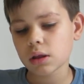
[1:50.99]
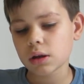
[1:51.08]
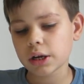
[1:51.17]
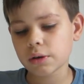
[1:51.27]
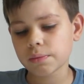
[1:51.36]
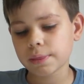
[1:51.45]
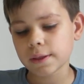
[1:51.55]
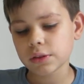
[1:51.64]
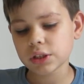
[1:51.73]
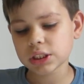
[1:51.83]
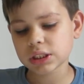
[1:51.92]
Now,
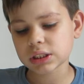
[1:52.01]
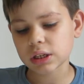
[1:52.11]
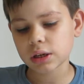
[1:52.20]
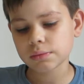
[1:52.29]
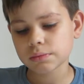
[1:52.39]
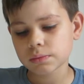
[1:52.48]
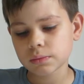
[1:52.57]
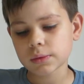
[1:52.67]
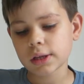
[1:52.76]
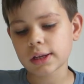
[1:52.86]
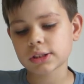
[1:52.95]
this design
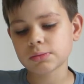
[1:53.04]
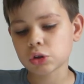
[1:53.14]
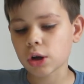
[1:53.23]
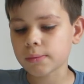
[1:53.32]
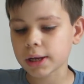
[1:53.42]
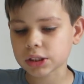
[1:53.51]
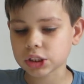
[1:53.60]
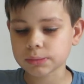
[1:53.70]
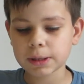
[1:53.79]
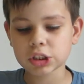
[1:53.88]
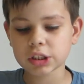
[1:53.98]
has some drawbacks,
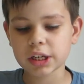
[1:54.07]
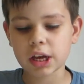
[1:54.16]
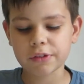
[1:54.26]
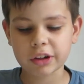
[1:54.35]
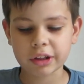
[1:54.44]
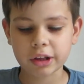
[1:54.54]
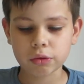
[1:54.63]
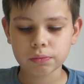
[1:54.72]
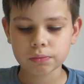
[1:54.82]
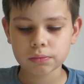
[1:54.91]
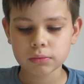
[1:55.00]
especially in FLL.
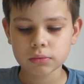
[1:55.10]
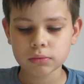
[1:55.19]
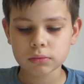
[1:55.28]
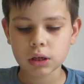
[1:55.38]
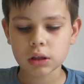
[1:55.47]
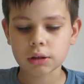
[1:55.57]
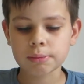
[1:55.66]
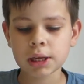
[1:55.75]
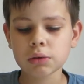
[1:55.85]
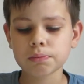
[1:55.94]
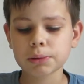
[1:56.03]
And the
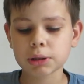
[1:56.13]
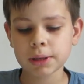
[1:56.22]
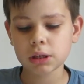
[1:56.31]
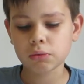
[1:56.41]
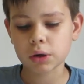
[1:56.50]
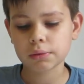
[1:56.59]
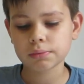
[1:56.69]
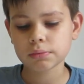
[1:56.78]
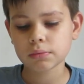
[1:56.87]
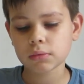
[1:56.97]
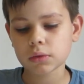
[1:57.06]
main one
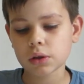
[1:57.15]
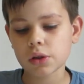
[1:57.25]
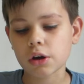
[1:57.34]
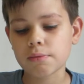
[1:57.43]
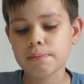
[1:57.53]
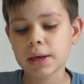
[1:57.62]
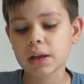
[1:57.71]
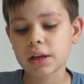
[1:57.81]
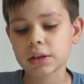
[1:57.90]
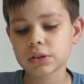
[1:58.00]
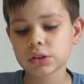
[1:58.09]
is how big it
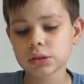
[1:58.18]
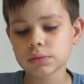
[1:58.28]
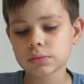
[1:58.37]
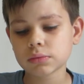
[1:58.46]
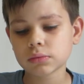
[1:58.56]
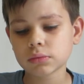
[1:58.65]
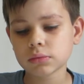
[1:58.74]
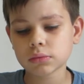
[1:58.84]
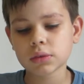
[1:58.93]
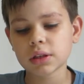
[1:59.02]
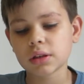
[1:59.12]
is,
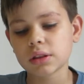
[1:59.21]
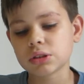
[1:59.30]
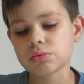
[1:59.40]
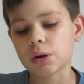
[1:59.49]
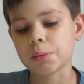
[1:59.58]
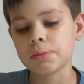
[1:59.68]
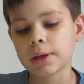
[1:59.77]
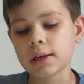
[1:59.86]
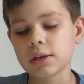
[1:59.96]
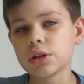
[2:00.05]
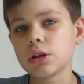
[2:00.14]
this rubber
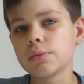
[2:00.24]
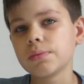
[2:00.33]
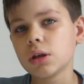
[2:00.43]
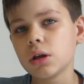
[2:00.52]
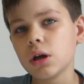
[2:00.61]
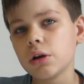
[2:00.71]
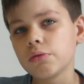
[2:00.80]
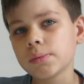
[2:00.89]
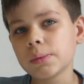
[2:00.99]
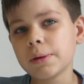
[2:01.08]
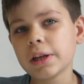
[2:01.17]
band here.
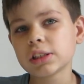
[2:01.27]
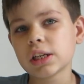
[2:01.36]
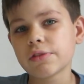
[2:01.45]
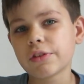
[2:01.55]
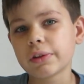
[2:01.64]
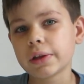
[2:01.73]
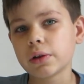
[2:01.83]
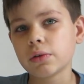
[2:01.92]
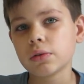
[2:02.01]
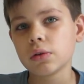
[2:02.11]
Rubber bands in FLL